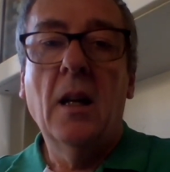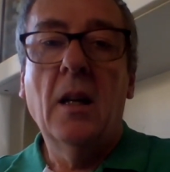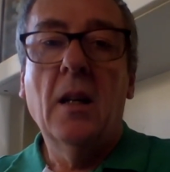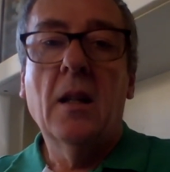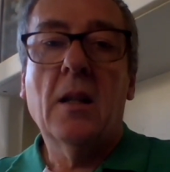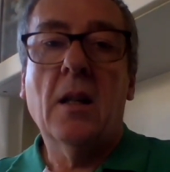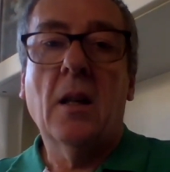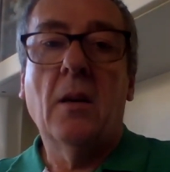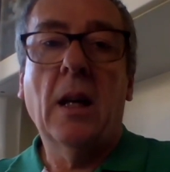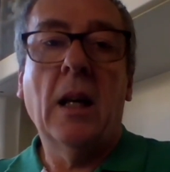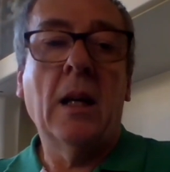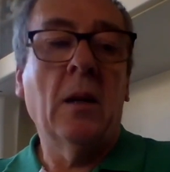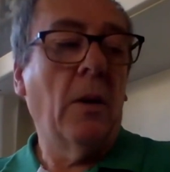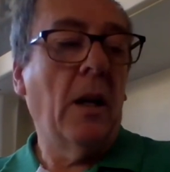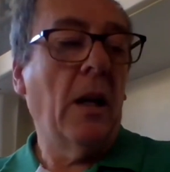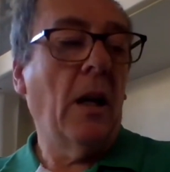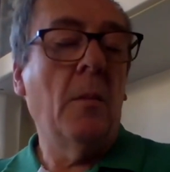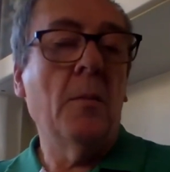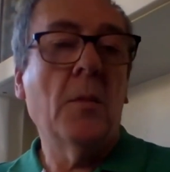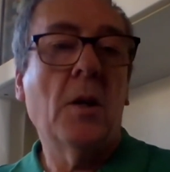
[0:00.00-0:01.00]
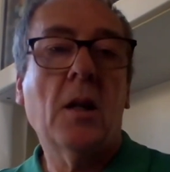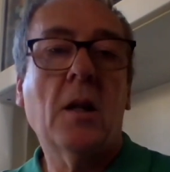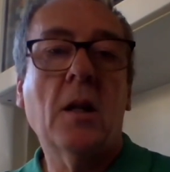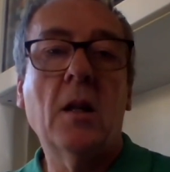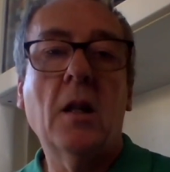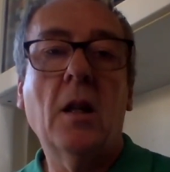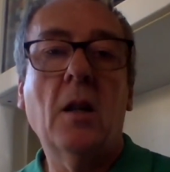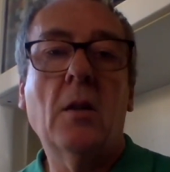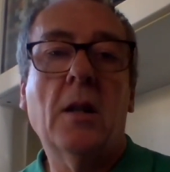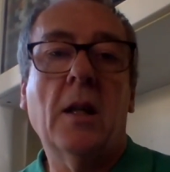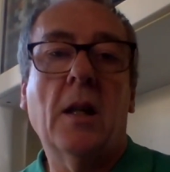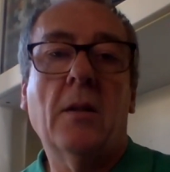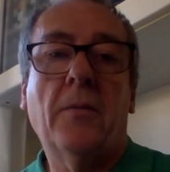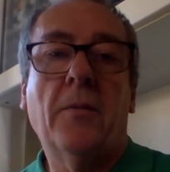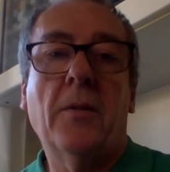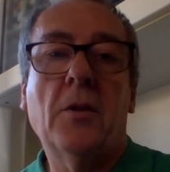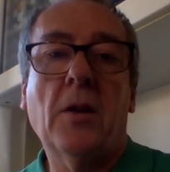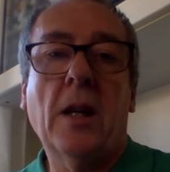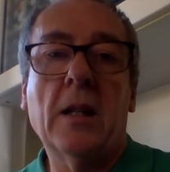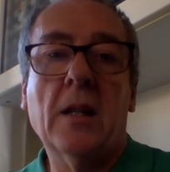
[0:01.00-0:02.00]
So anyway, I'm just going to use it
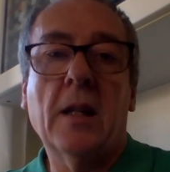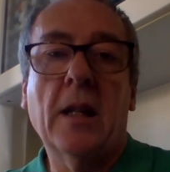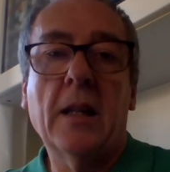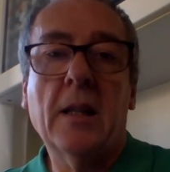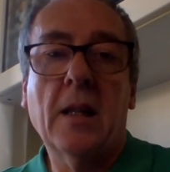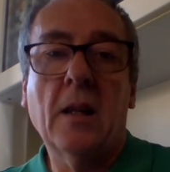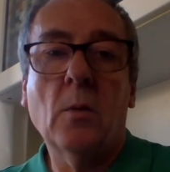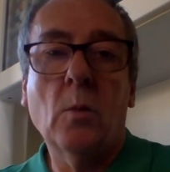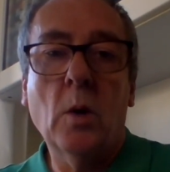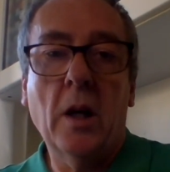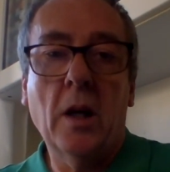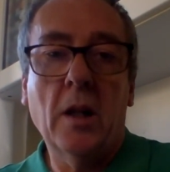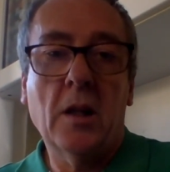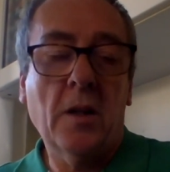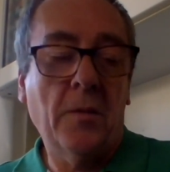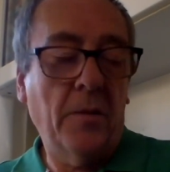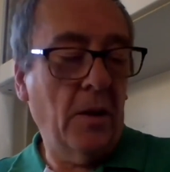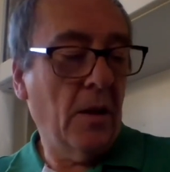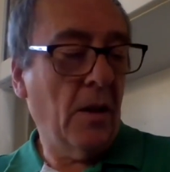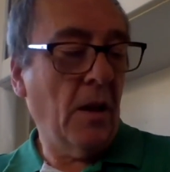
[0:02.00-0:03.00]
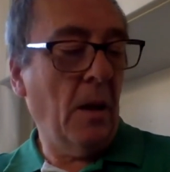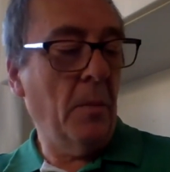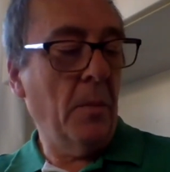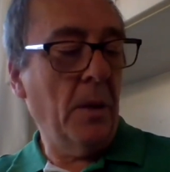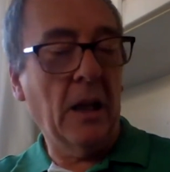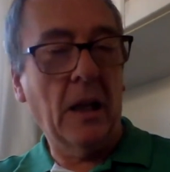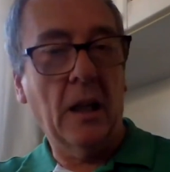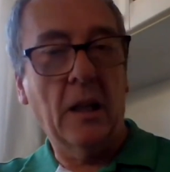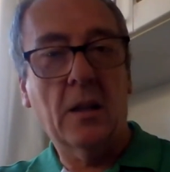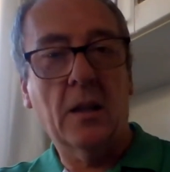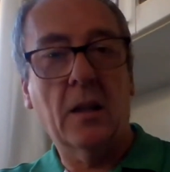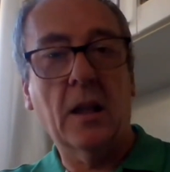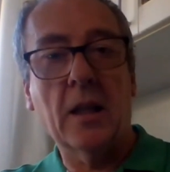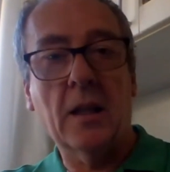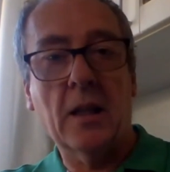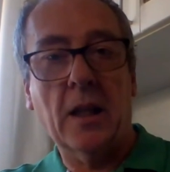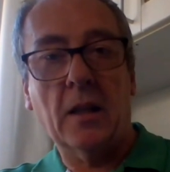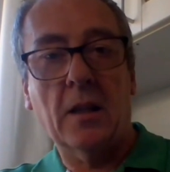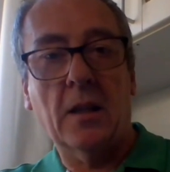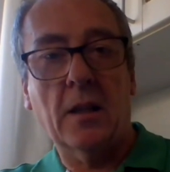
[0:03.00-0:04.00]
for translating words for the time being in
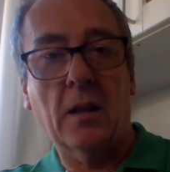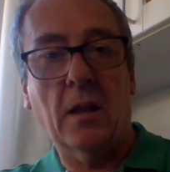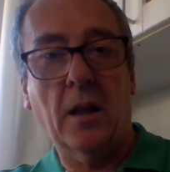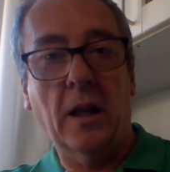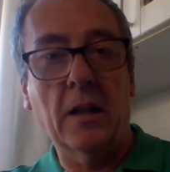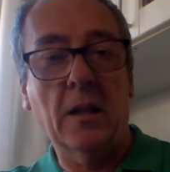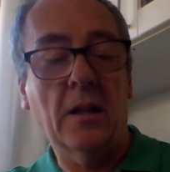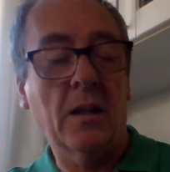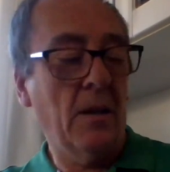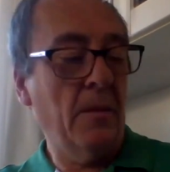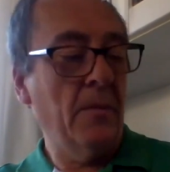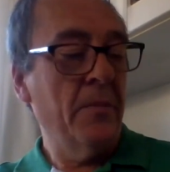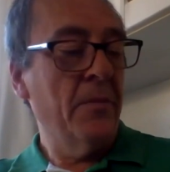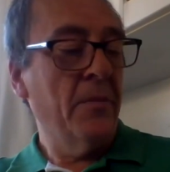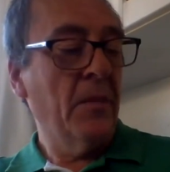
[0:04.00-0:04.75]
today's exercise.